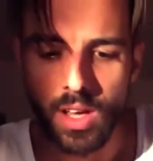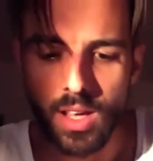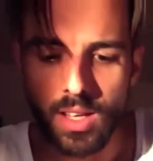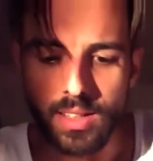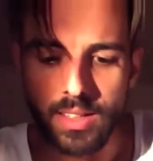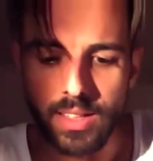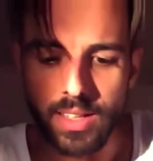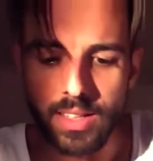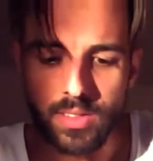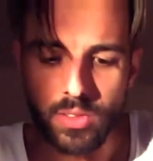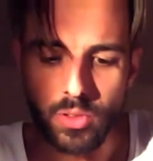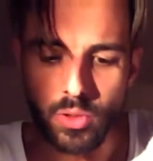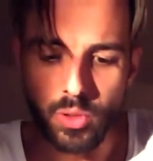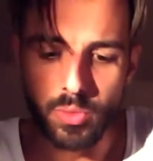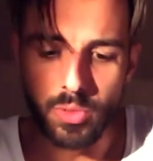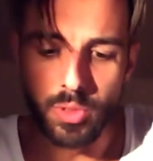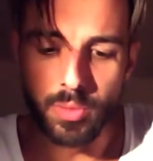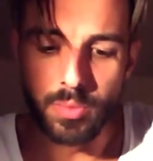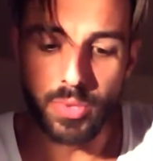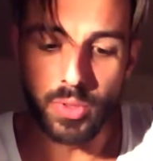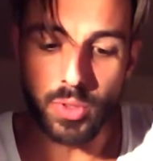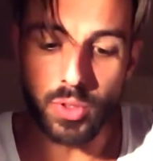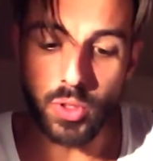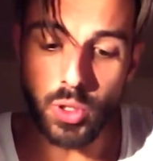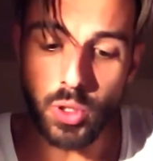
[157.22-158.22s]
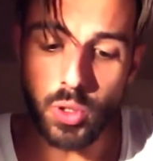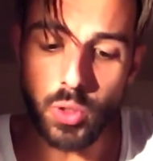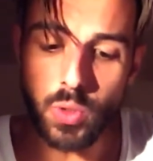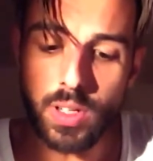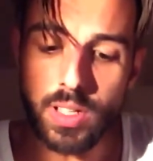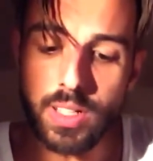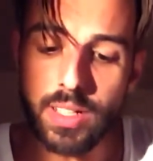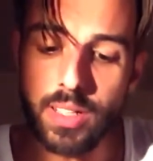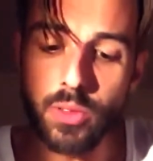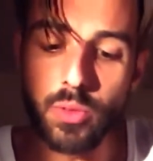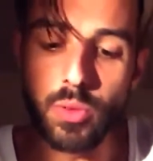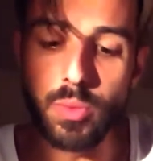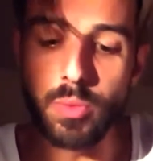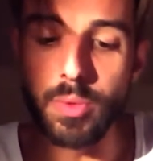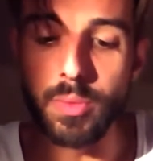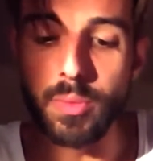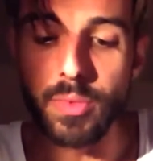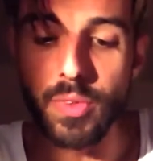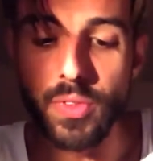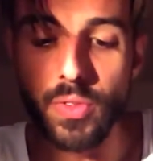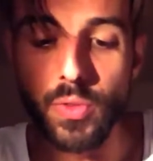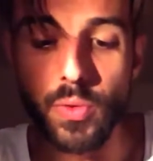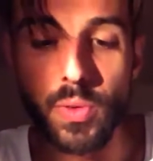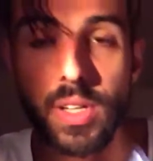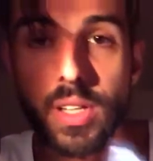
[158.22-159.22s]
That's group number 2, and then group number
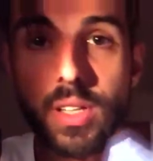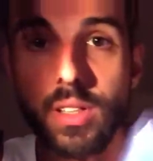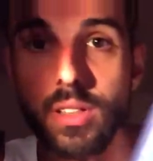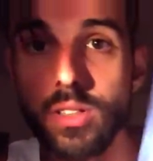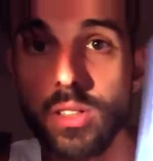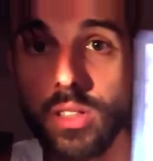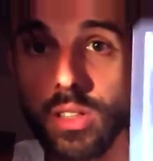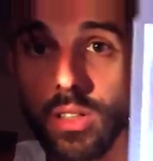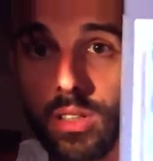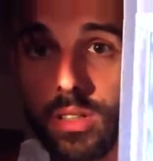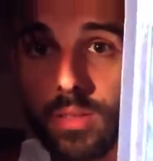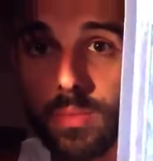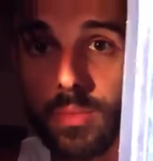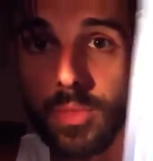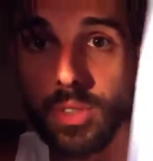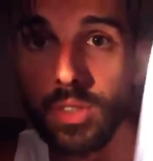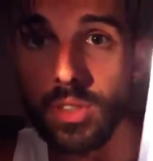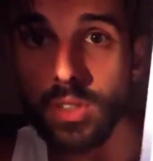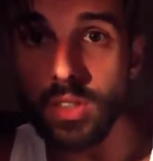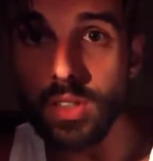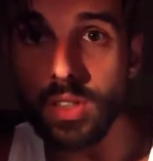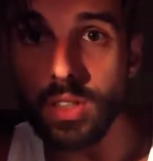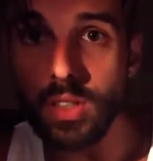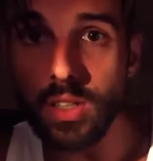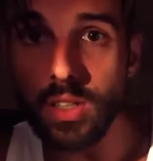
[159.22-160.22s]
3, Judgment.